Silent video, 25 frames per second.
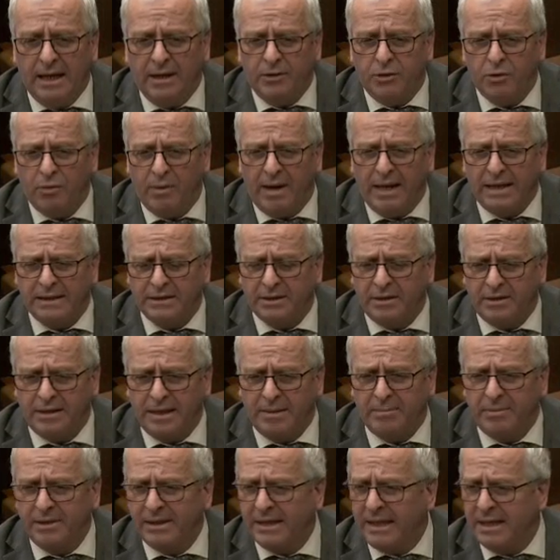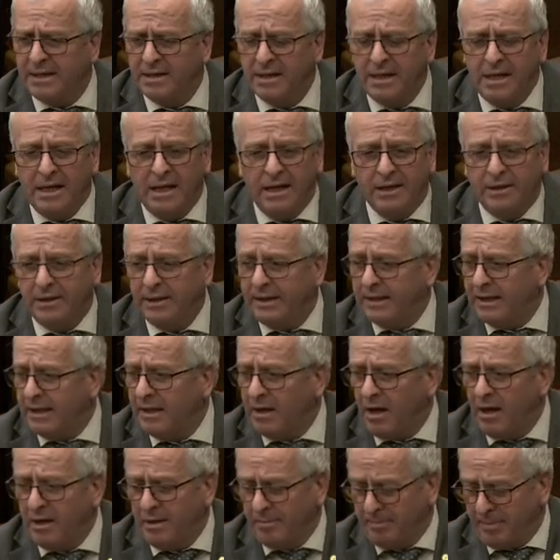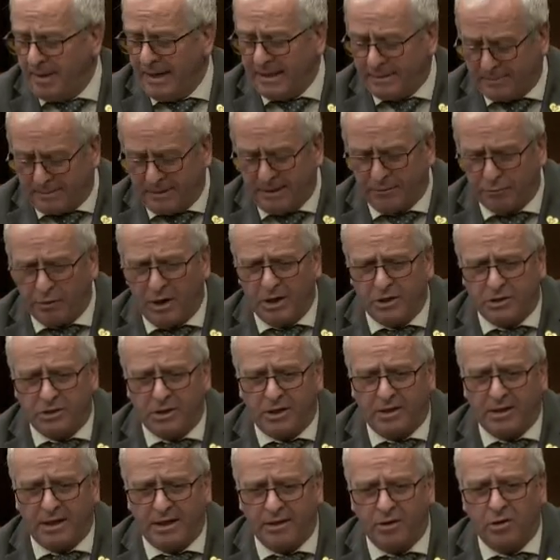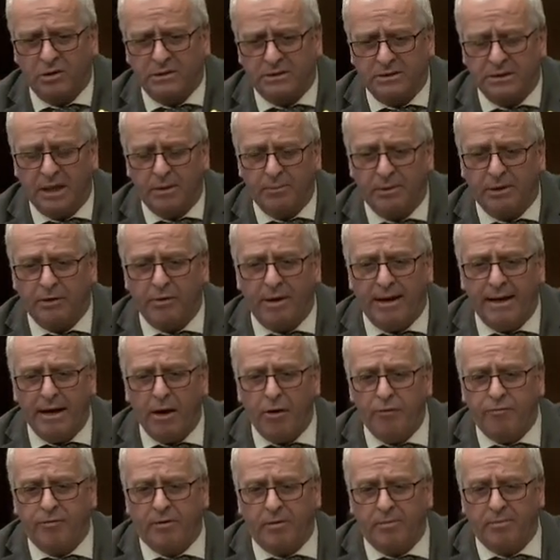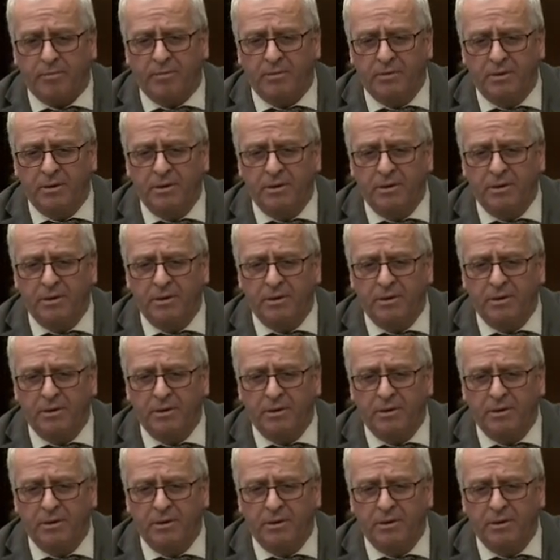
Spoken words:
Joanna's her name, to get on back registered as a nurse. And we're crying out for them.